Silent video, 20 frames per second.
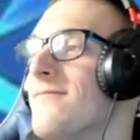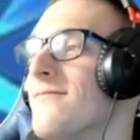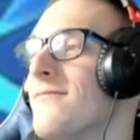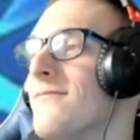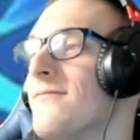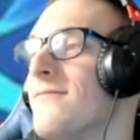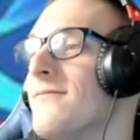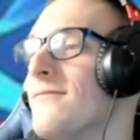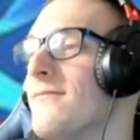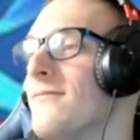
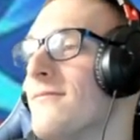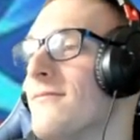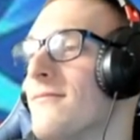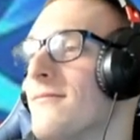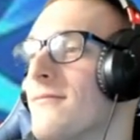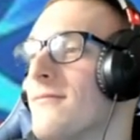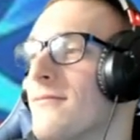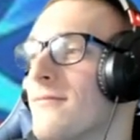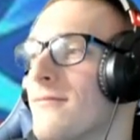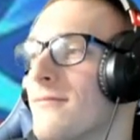Fuck,
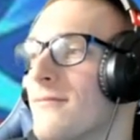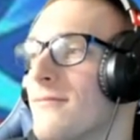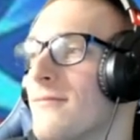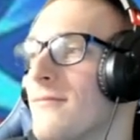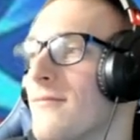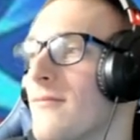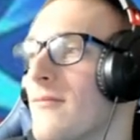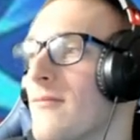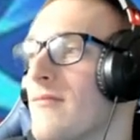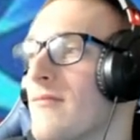dude, I
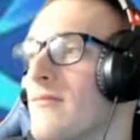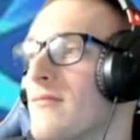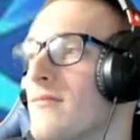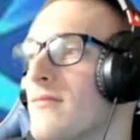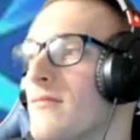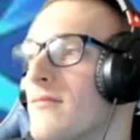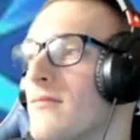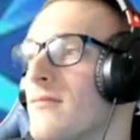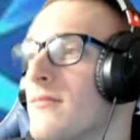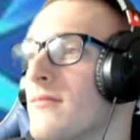never really
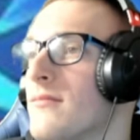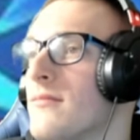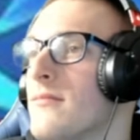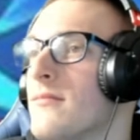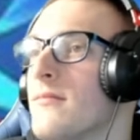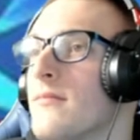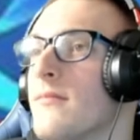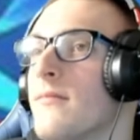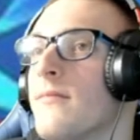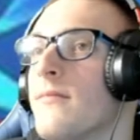played
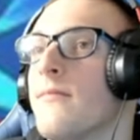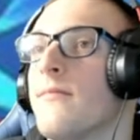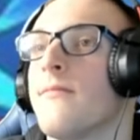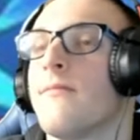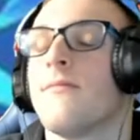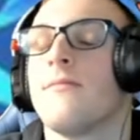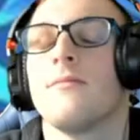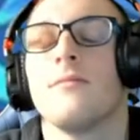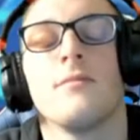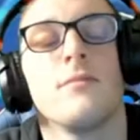any of the
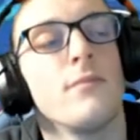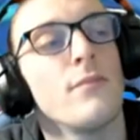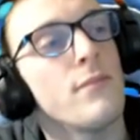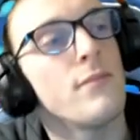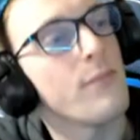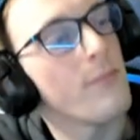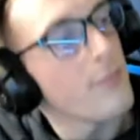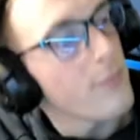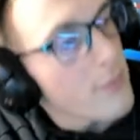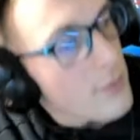Pokemon
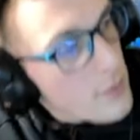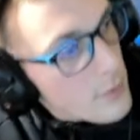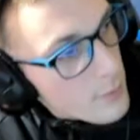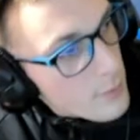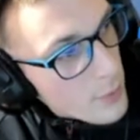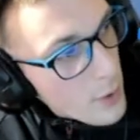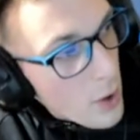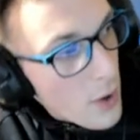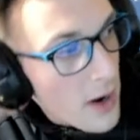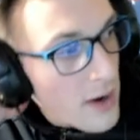games.
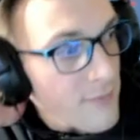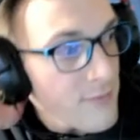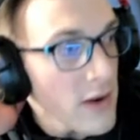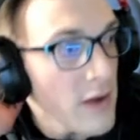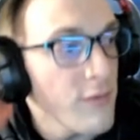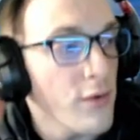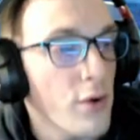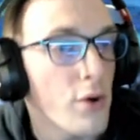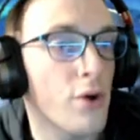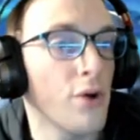Bro, I've
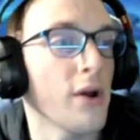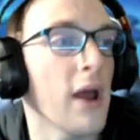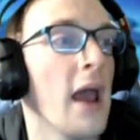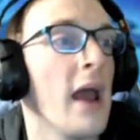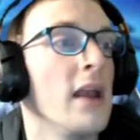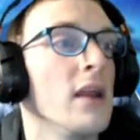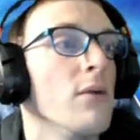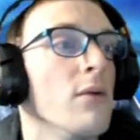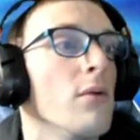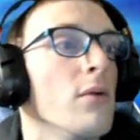never heard oh,
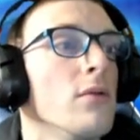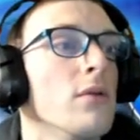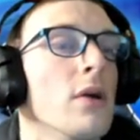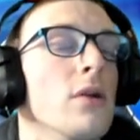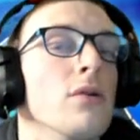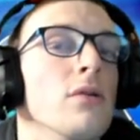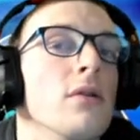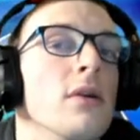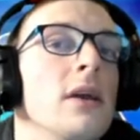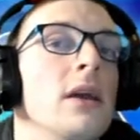any. Let's
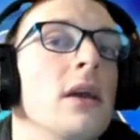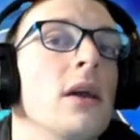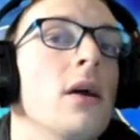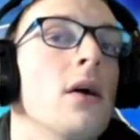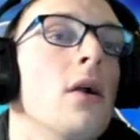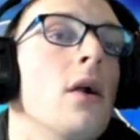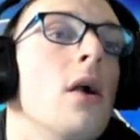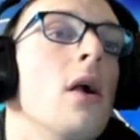literally,